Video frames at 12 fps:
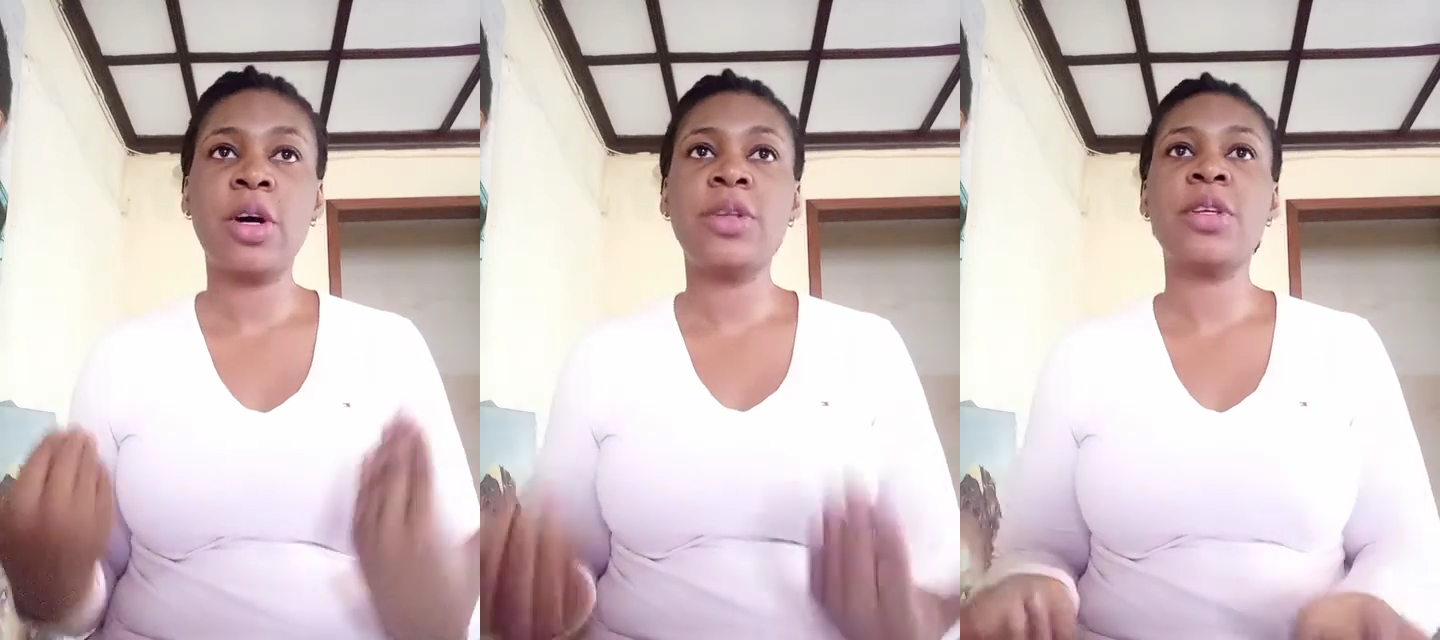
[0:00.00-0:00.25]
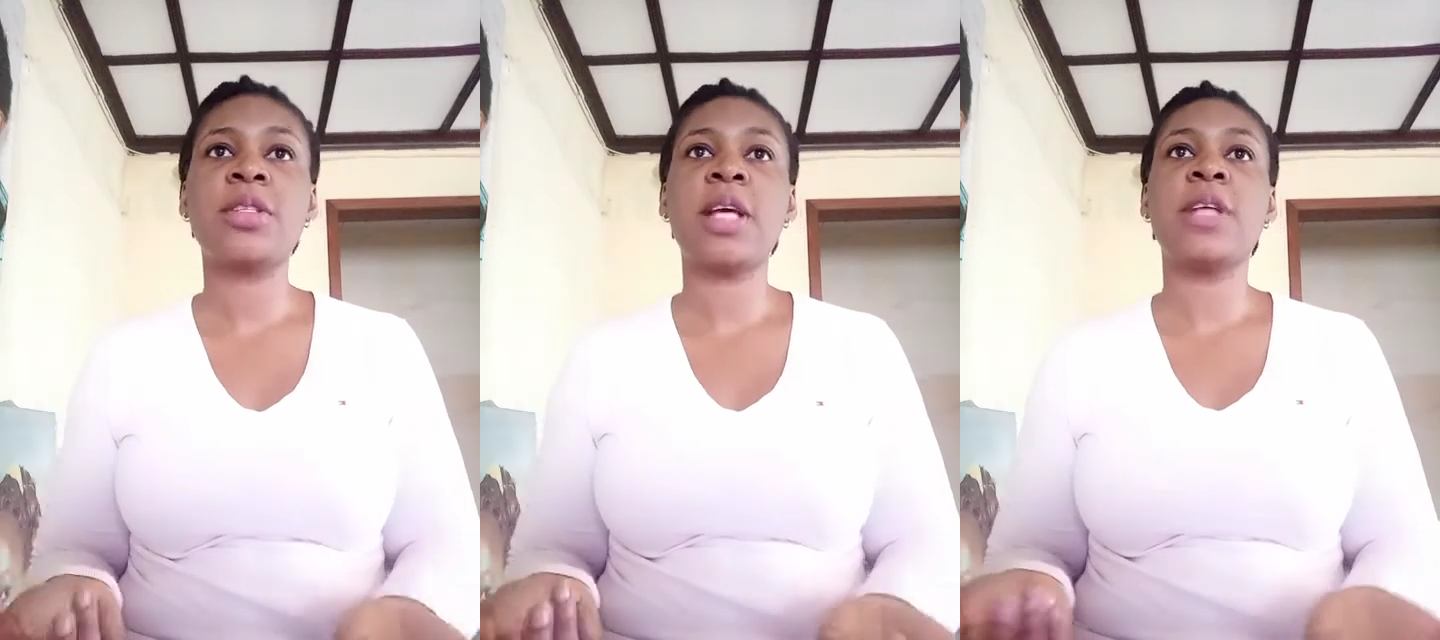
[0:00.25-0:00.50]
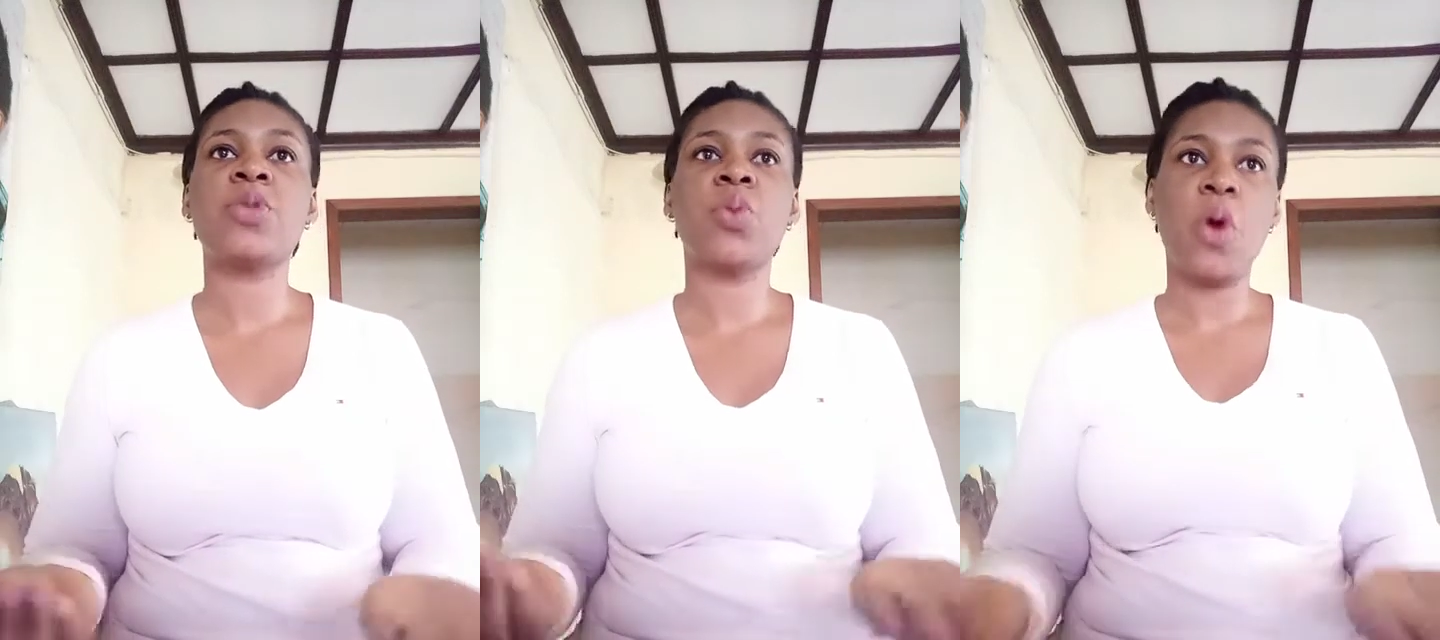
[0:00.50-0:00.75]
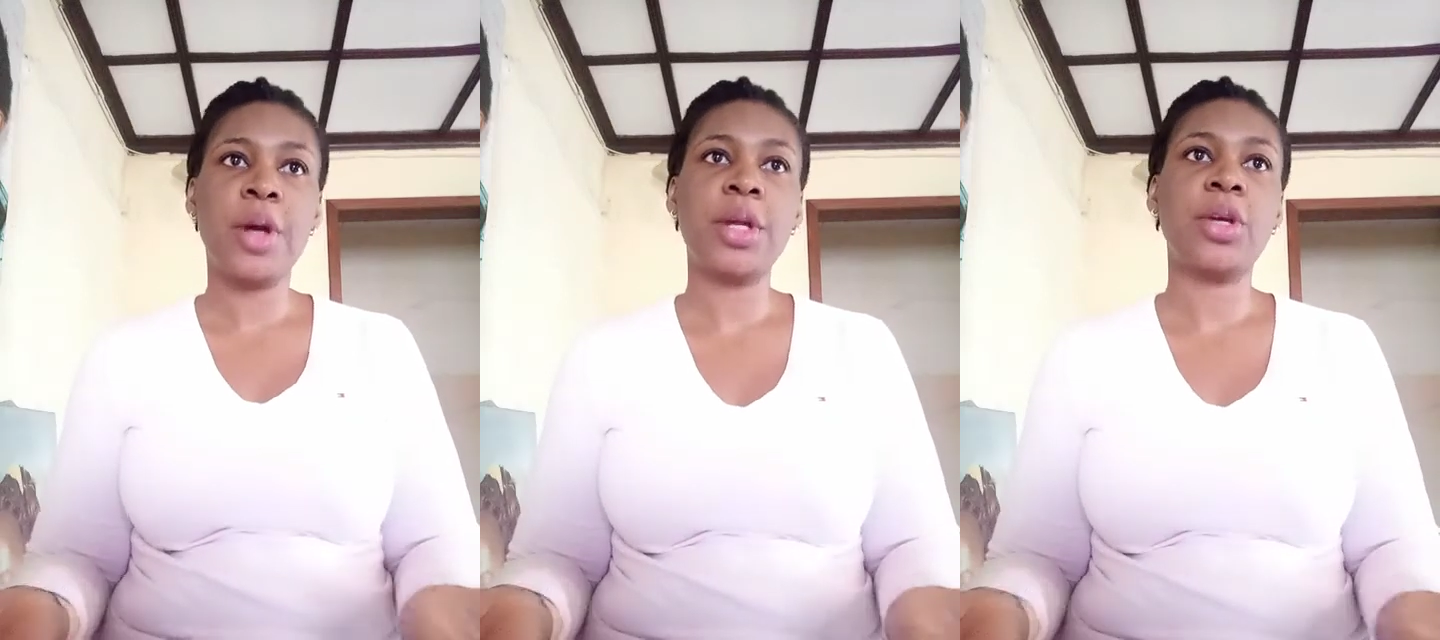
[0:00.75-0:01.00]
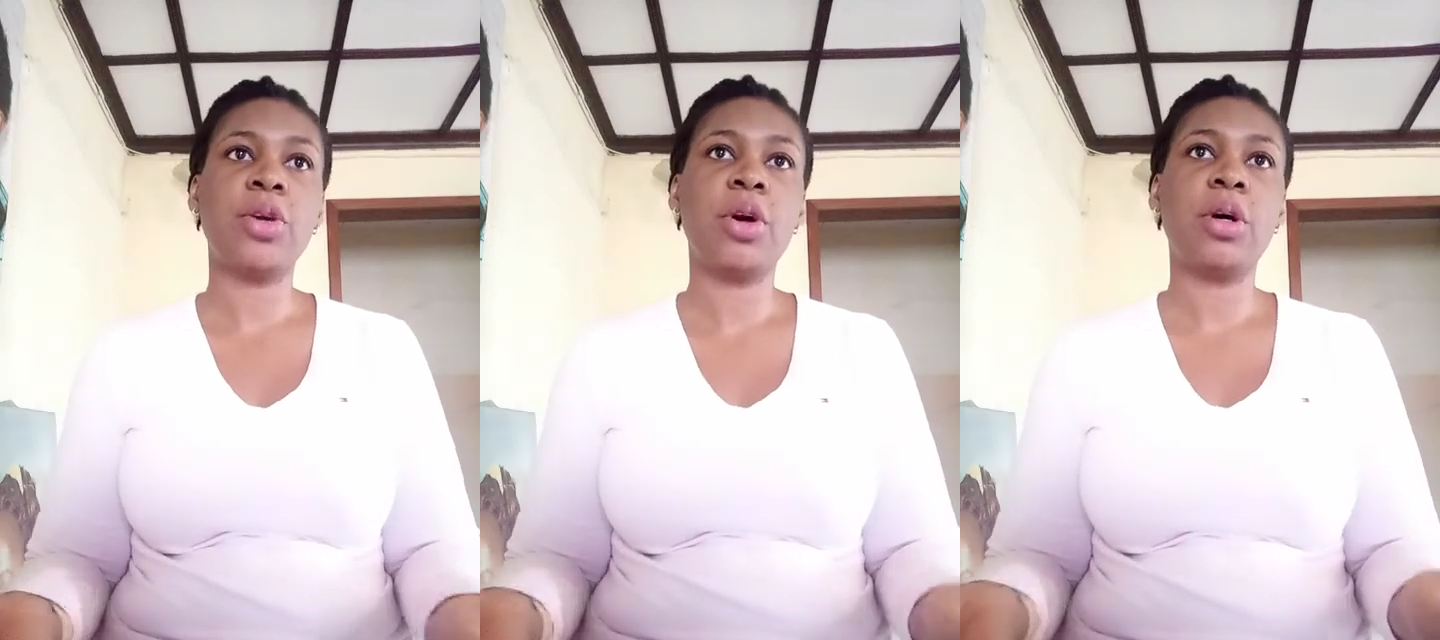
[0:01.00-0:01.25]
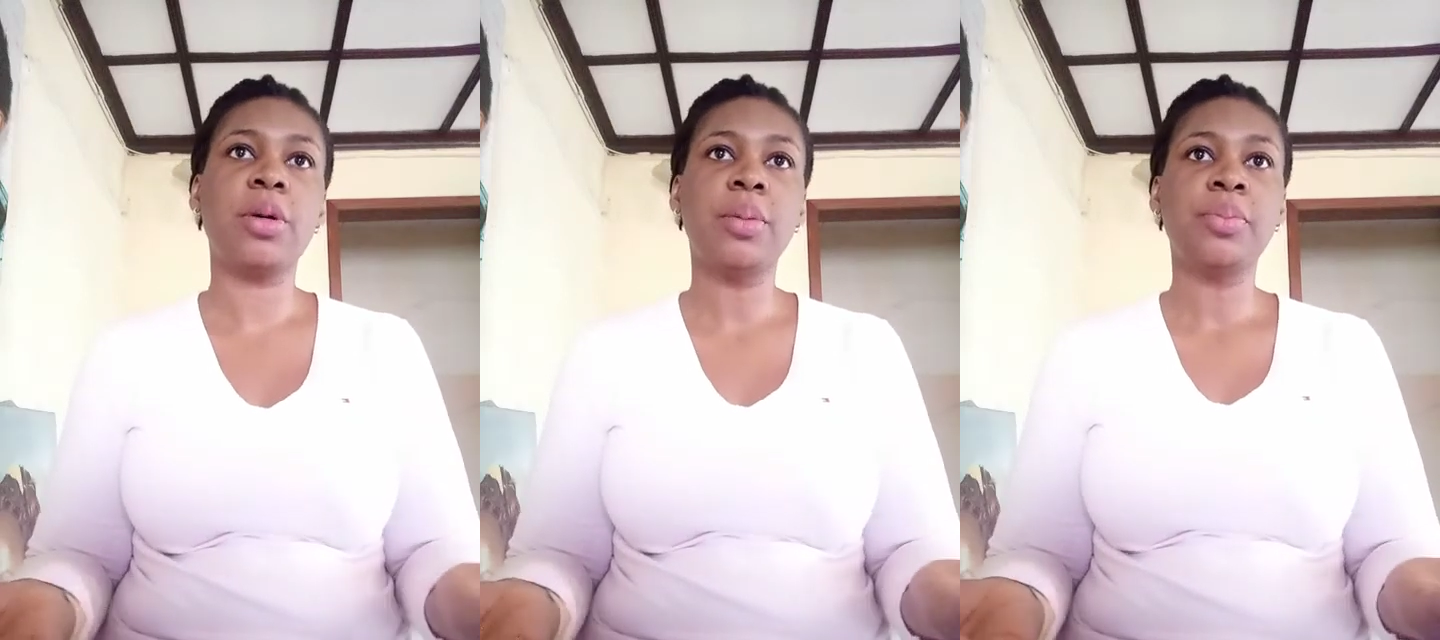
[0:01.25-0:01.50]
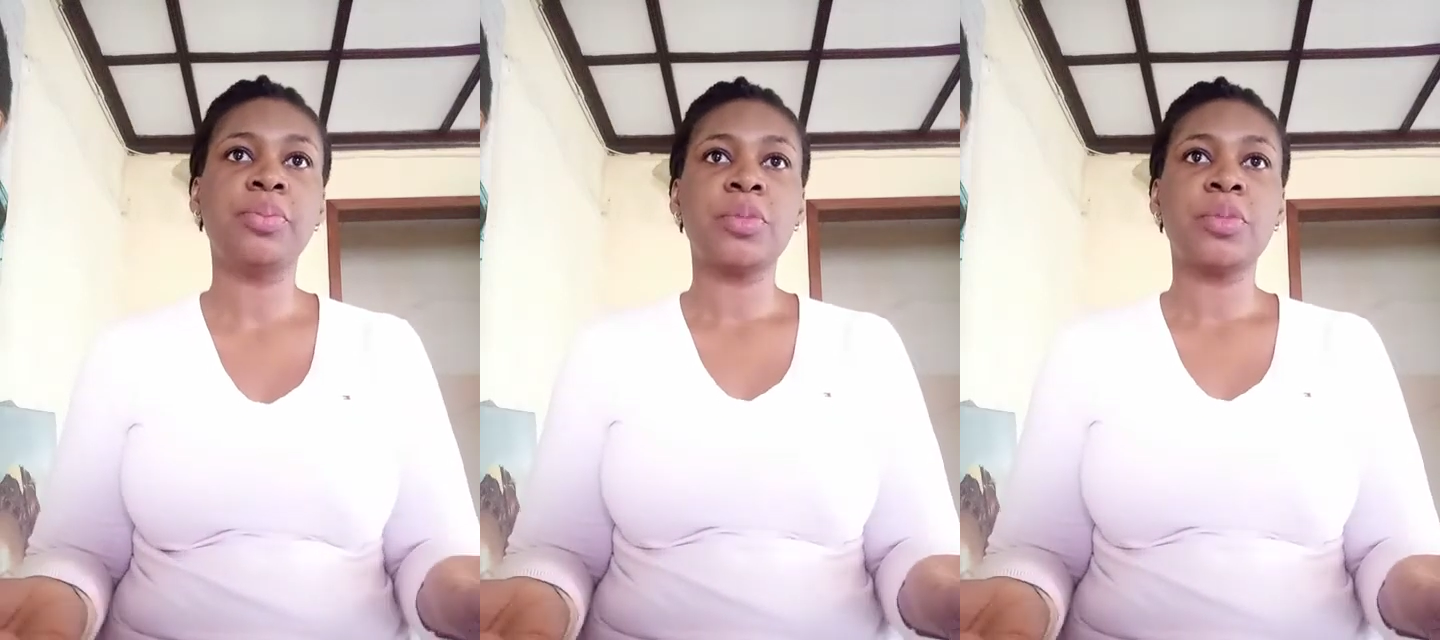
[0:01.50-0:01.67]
understands what you're